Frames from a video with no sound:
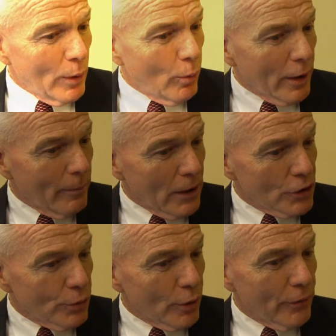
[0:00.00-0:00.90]
We want to make
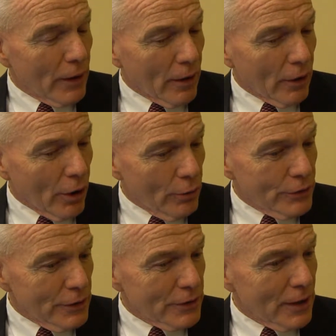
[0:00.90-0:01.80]
sure that our
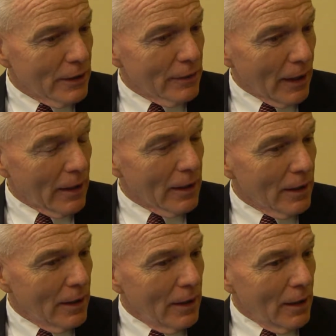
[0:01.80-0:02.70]
coaches can
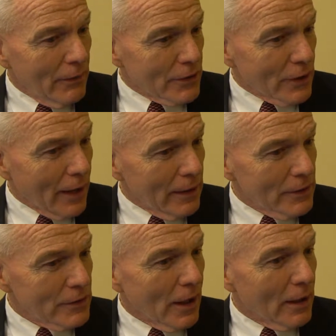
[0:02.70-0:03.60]
take the
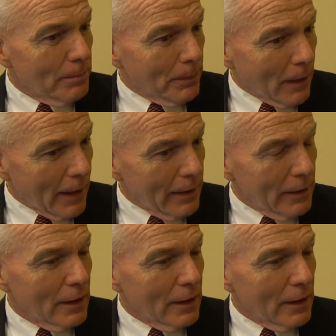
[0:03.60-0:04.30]
science and apply it